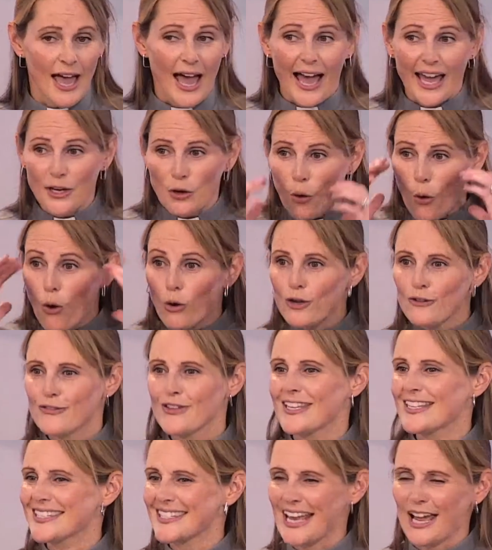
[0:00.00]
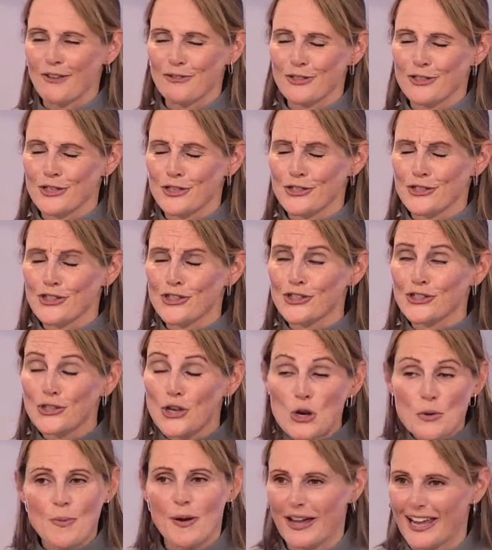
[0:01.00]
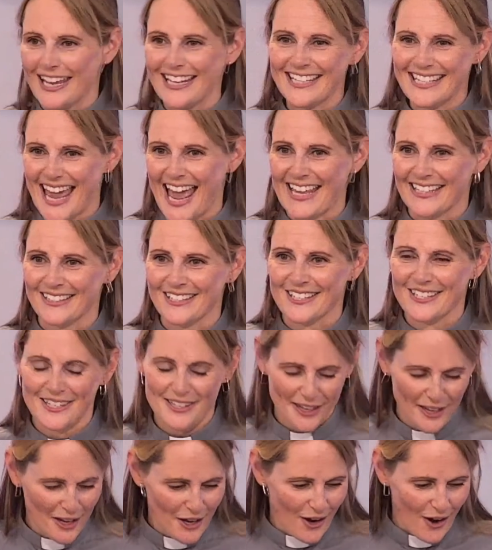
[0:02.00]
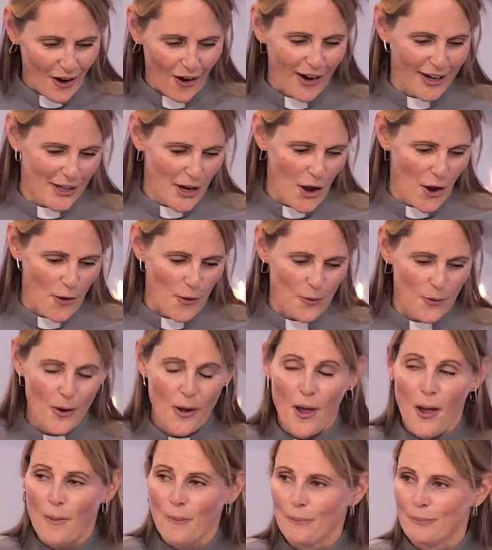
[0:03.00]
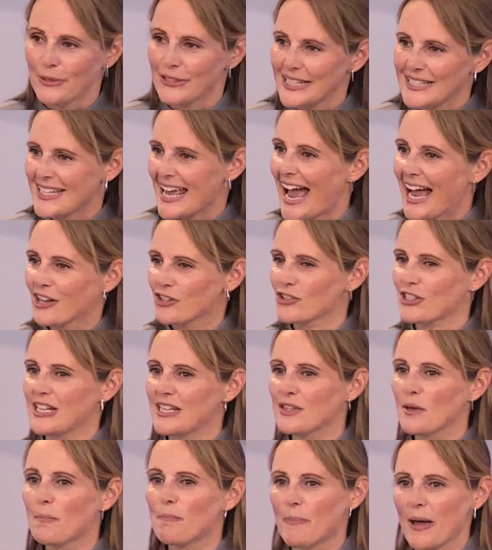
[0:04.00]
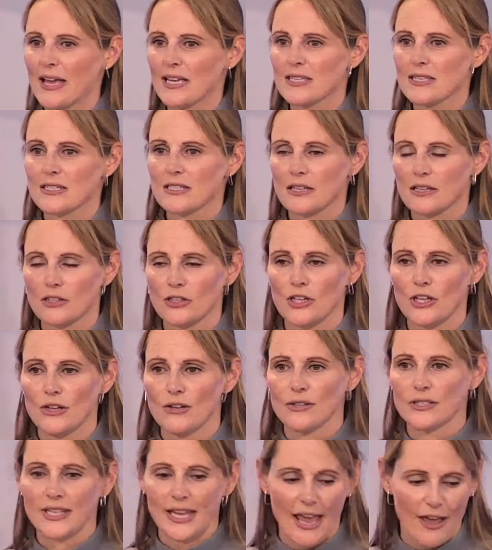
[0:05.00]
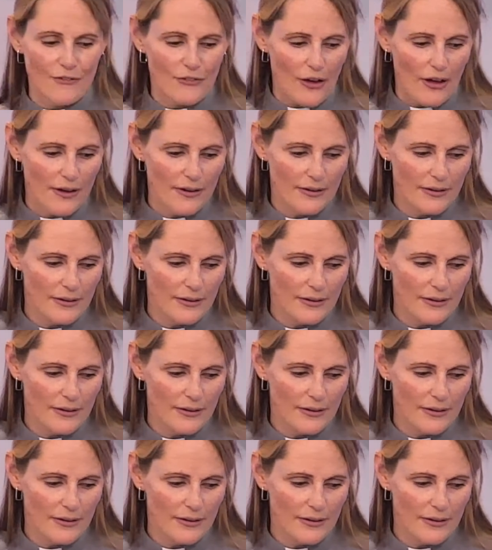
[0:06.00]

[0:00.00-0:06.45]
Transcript: And all of this sounds super intense, I know, but it's actually the best news ever.